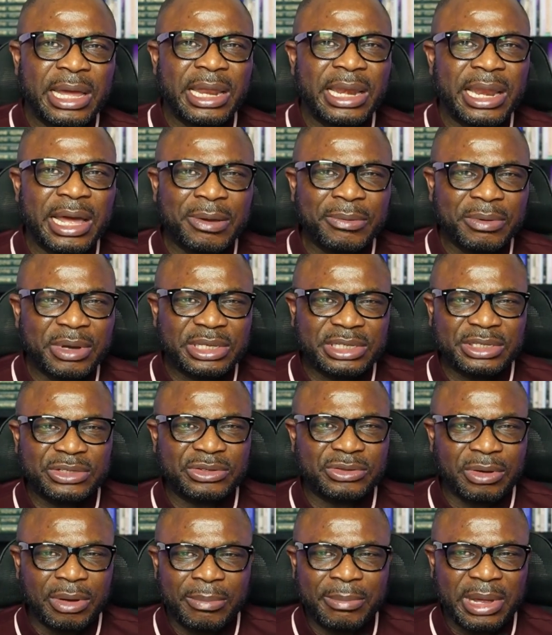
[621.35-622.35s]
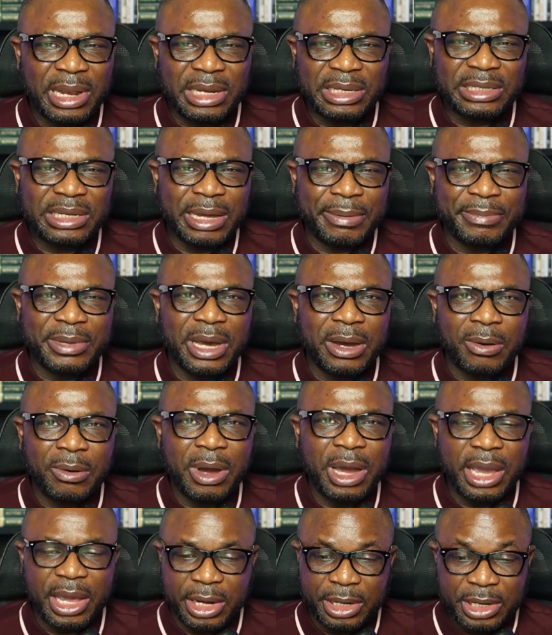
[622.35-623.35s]
Language is normal, it can be
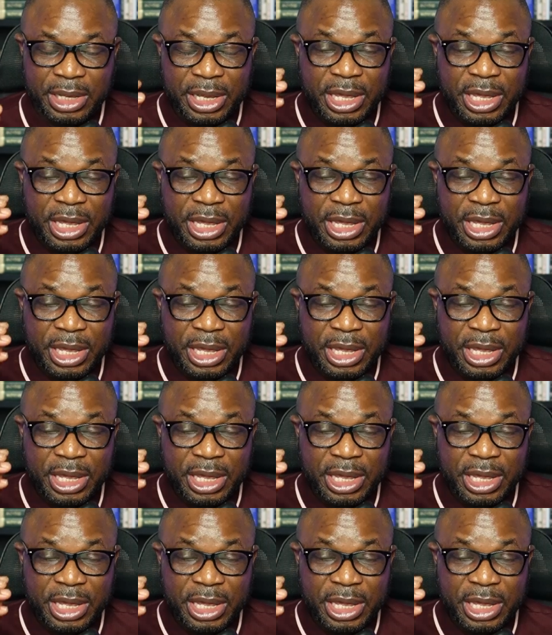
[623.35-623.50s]
acquired.